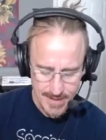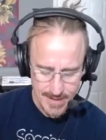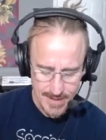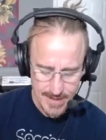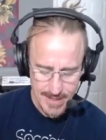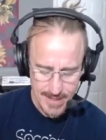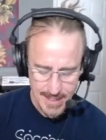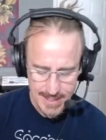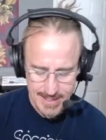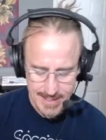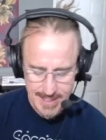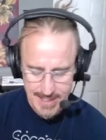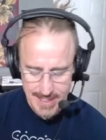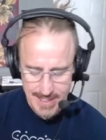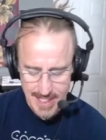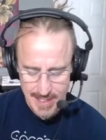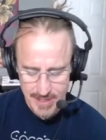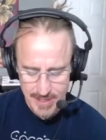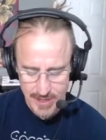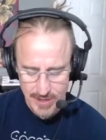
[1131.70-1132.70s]
It says
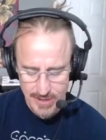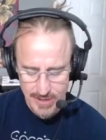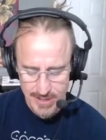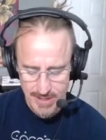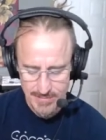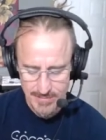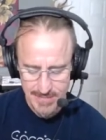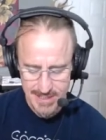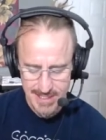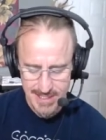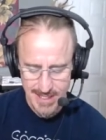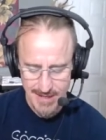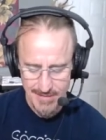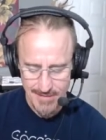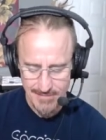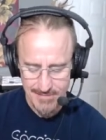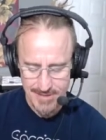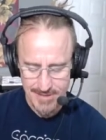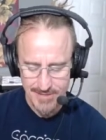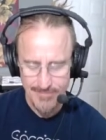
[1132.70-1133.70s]
they took
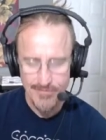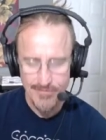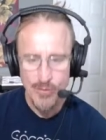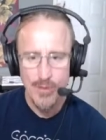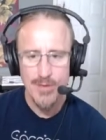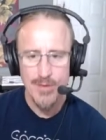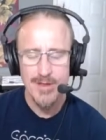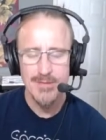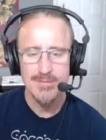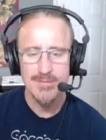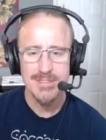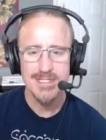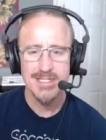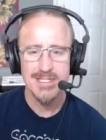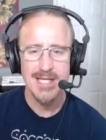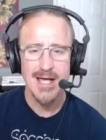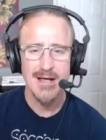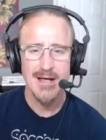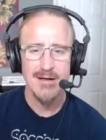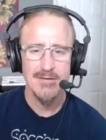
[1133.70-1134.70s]
themselves for
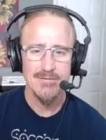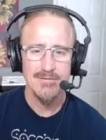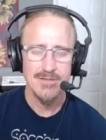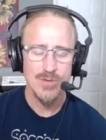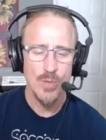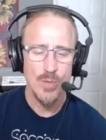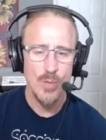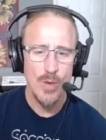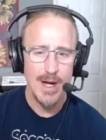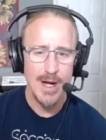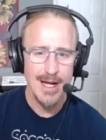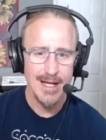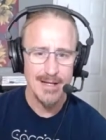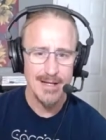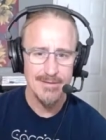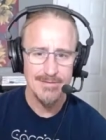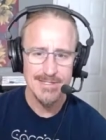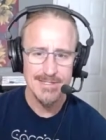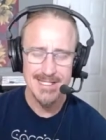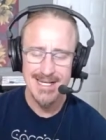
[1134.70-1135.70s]
themselves
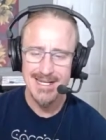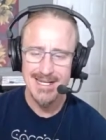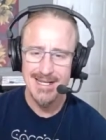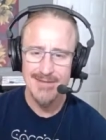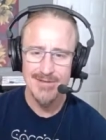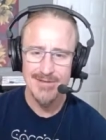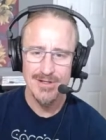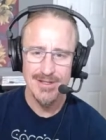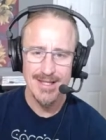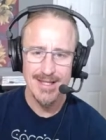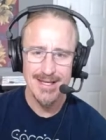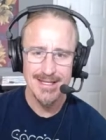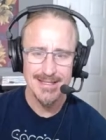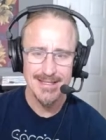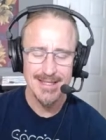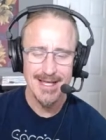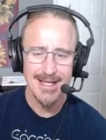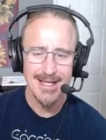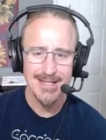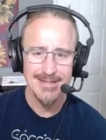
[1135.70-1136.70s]
wives, and I never like
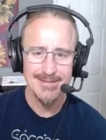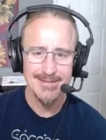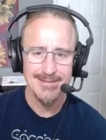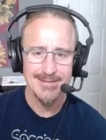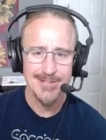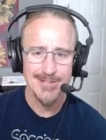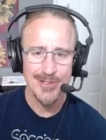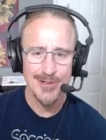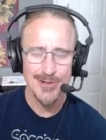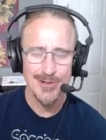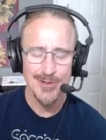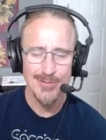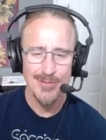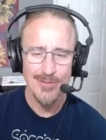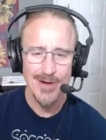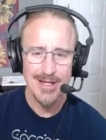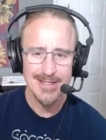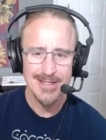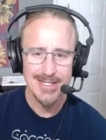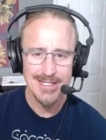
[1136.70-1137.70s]
that term,
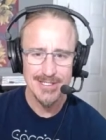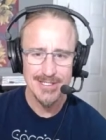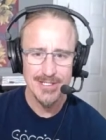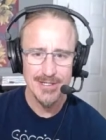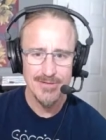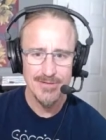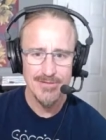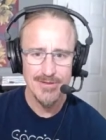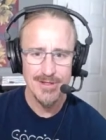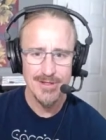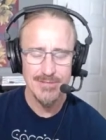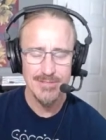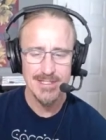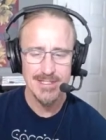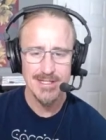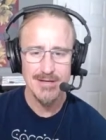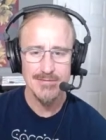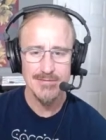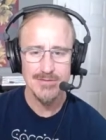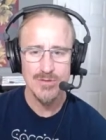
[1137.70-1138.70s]
right? They took for
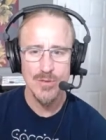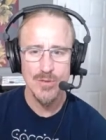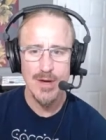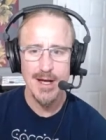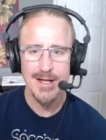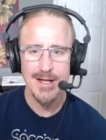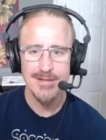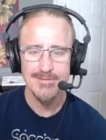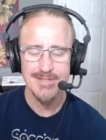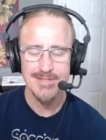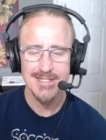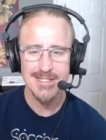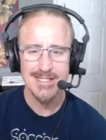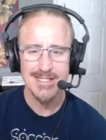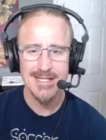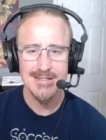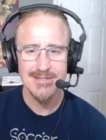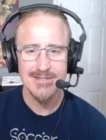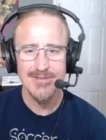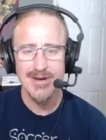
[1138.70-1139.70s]
themselves wives. It
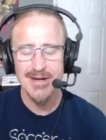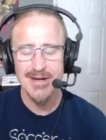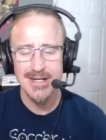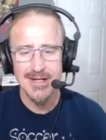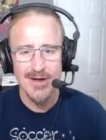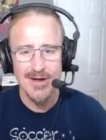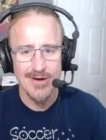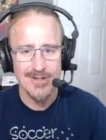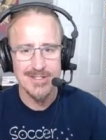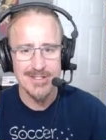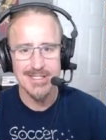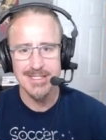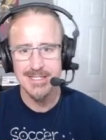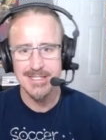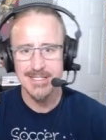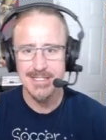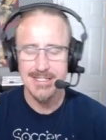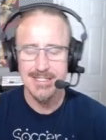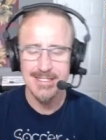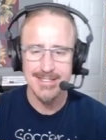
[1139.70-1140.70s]
sounds very
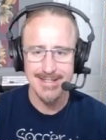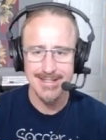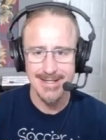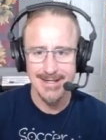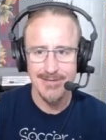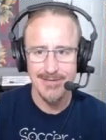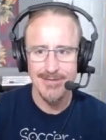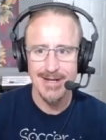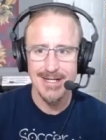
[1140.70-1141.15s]
narcissistic, right?